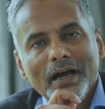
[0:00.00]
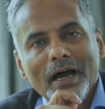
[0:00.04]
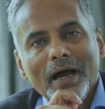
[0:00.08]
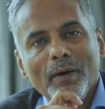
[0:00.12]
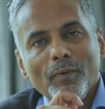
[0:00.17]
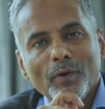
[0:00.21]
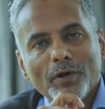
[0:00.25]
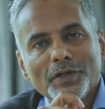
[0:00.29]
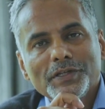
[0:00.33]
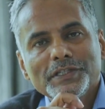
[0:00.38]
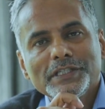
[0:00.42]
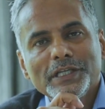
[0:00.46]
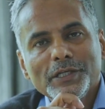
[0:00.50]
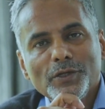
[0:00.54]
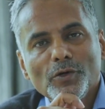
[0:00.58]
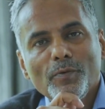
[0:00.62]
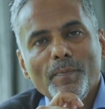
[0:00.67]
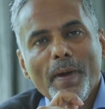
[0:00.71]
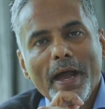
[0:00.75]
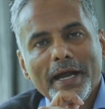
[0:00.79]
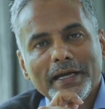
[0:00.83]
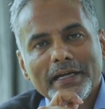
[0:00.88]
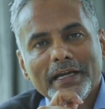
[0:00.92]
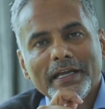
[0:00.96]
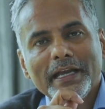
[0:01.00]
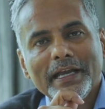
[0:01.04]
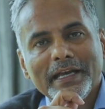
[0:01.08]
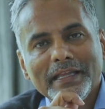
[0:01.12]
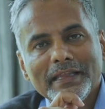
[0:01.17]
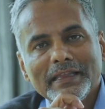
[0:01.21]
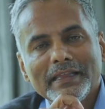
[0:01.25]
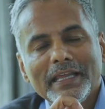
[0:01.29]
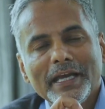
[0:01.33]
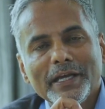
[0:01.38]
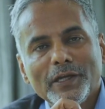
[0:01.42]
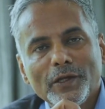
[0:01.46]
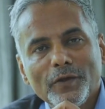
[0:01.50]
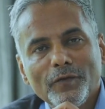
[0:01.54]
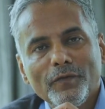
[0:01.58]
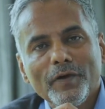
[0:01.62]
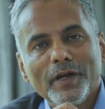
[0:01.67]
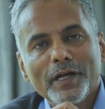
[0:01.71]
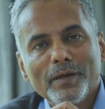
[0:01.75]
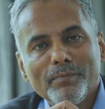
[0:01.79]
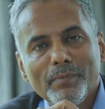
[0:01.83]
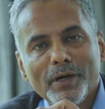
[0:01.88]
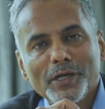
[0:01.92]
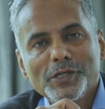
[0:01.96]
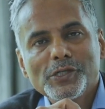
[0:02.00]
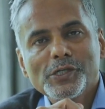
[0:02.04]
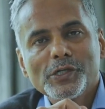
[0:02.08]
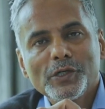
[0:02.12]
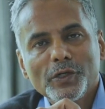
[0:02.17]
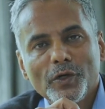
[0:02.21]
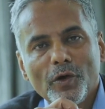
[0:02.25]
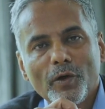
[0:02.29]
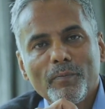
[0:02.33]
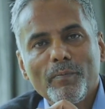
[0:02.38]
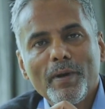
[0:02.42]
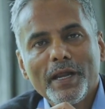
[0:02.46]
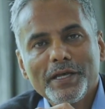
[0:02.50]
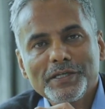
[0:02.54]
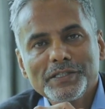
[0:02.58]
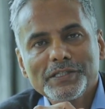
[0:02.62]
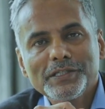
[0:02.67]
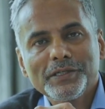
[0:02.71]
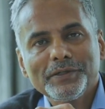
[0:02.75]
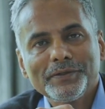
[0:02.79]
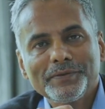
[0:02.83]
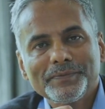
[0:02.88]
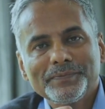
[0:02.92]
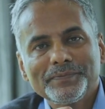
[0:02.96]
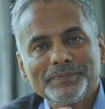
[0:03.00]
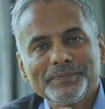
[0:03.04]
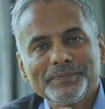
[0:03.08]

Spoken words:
I want to see you back again. Thank you very much. God bless you.